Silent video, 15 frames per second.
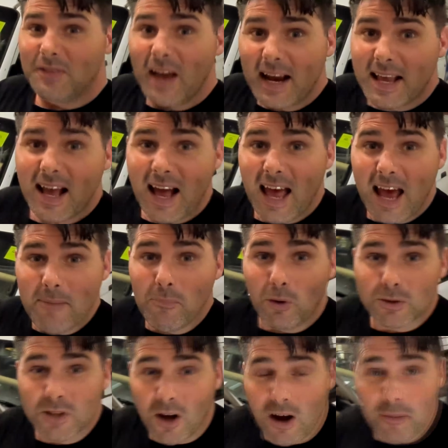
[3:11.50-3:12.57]
that car had
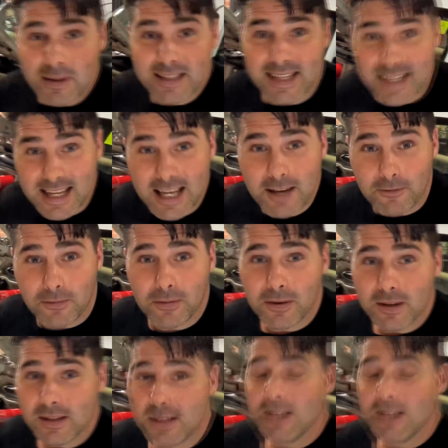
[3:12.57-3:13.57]
more timing to give.